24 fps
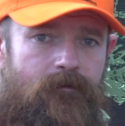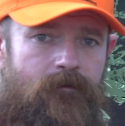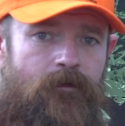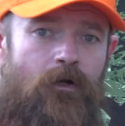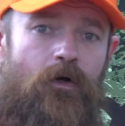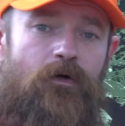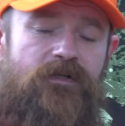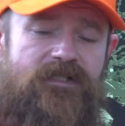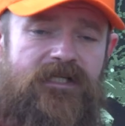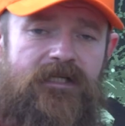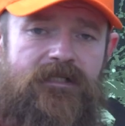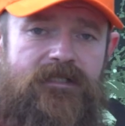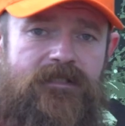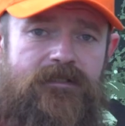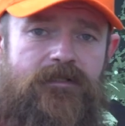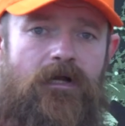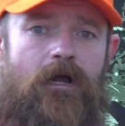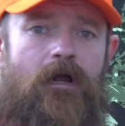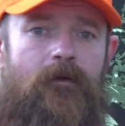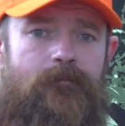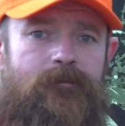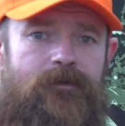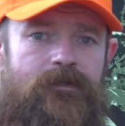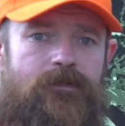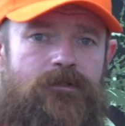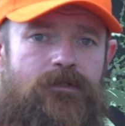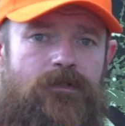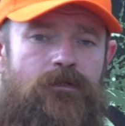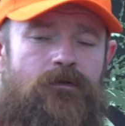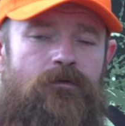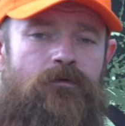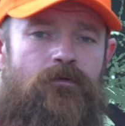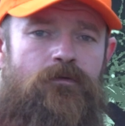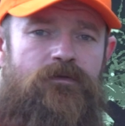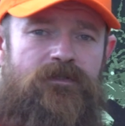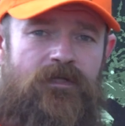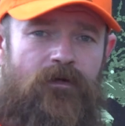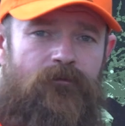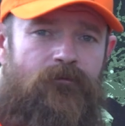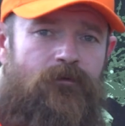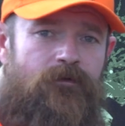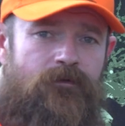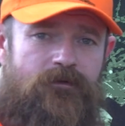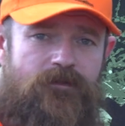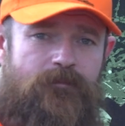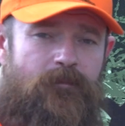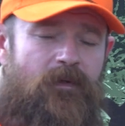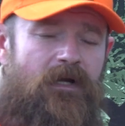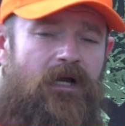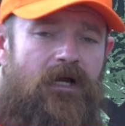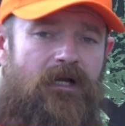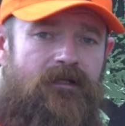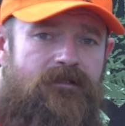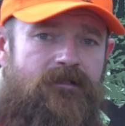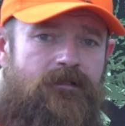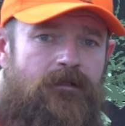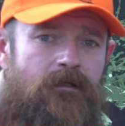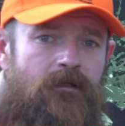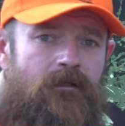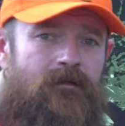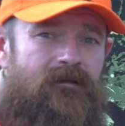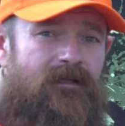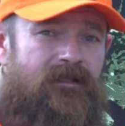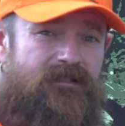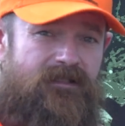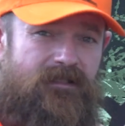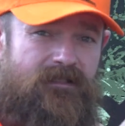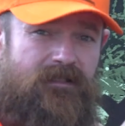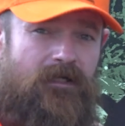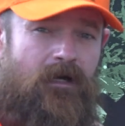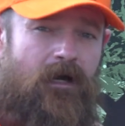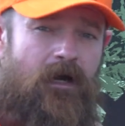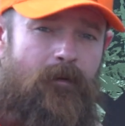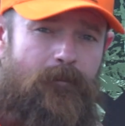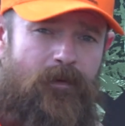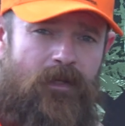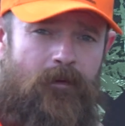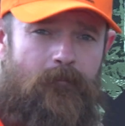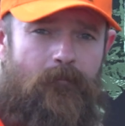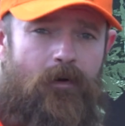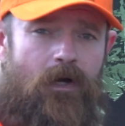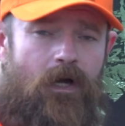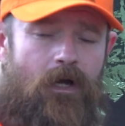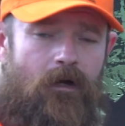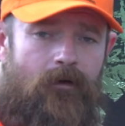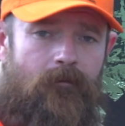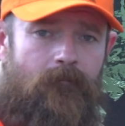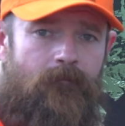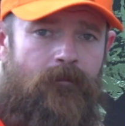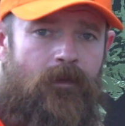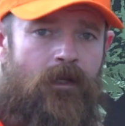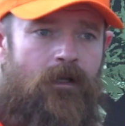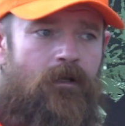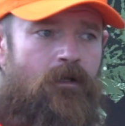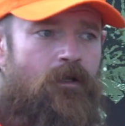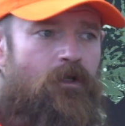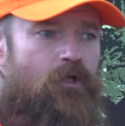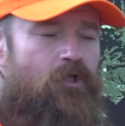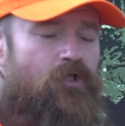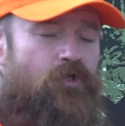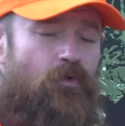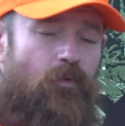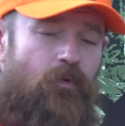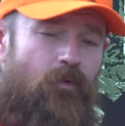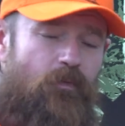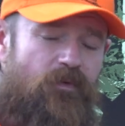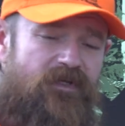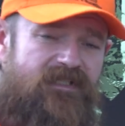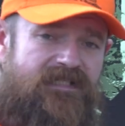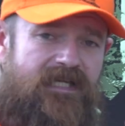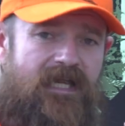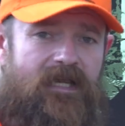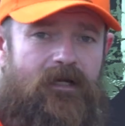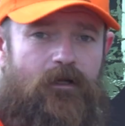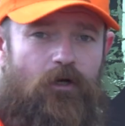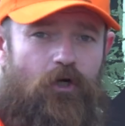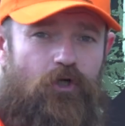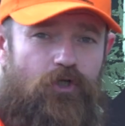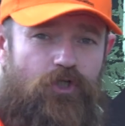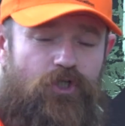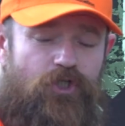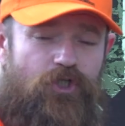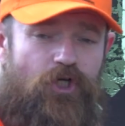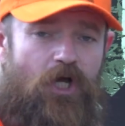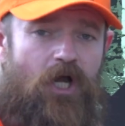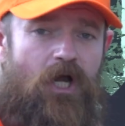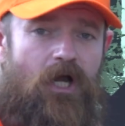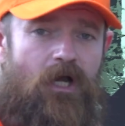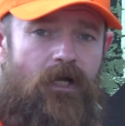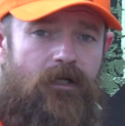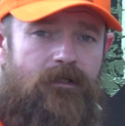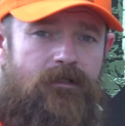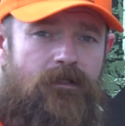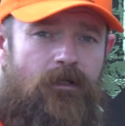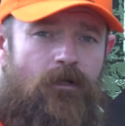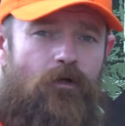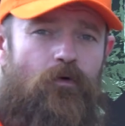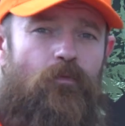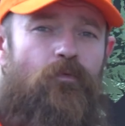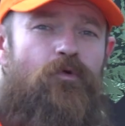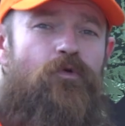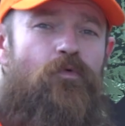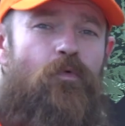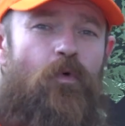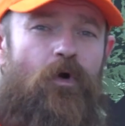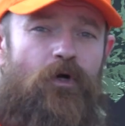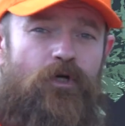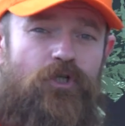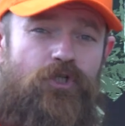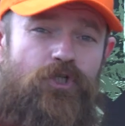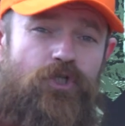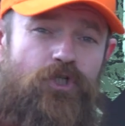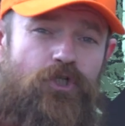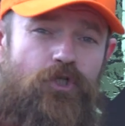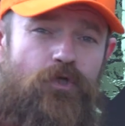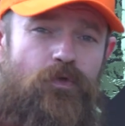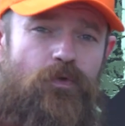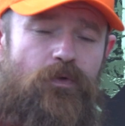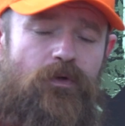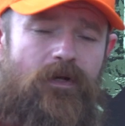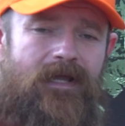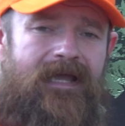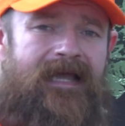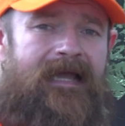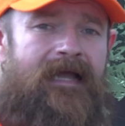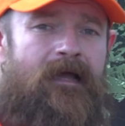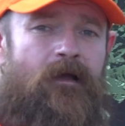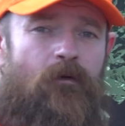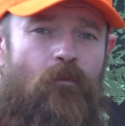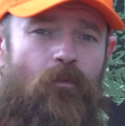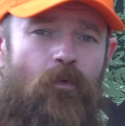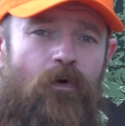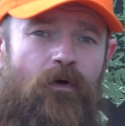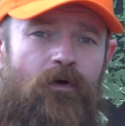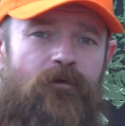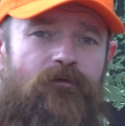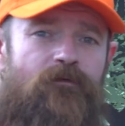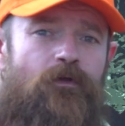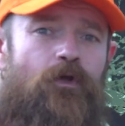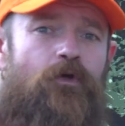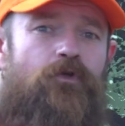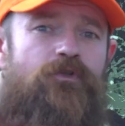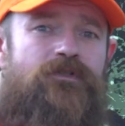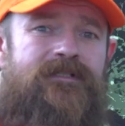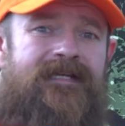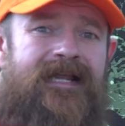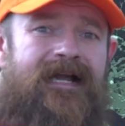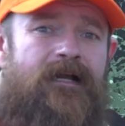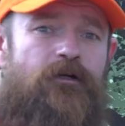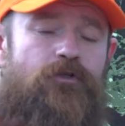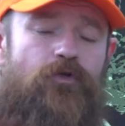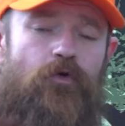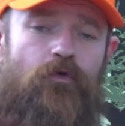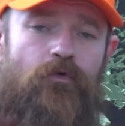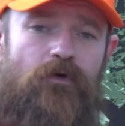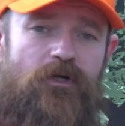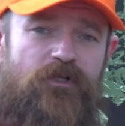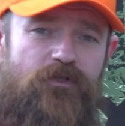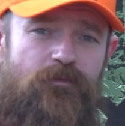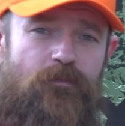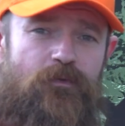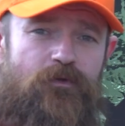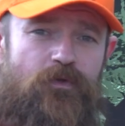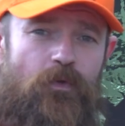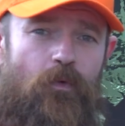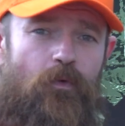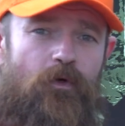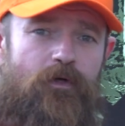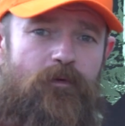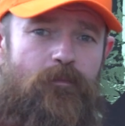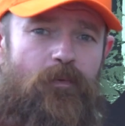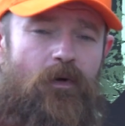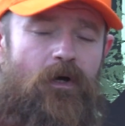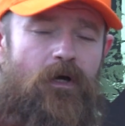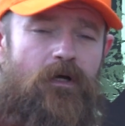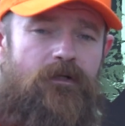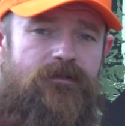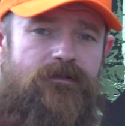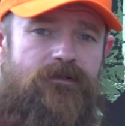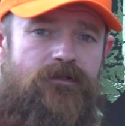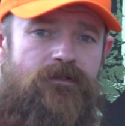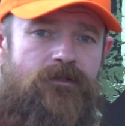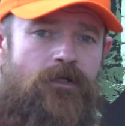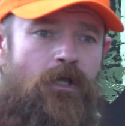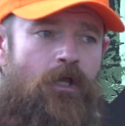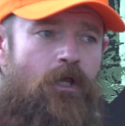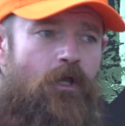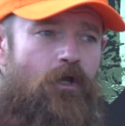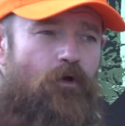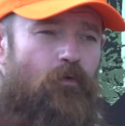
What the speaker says: Notice I stopped in two different spots. That's the top and bottom. So when we take our shot, we want to shoot at one of those natural respiratory pauses.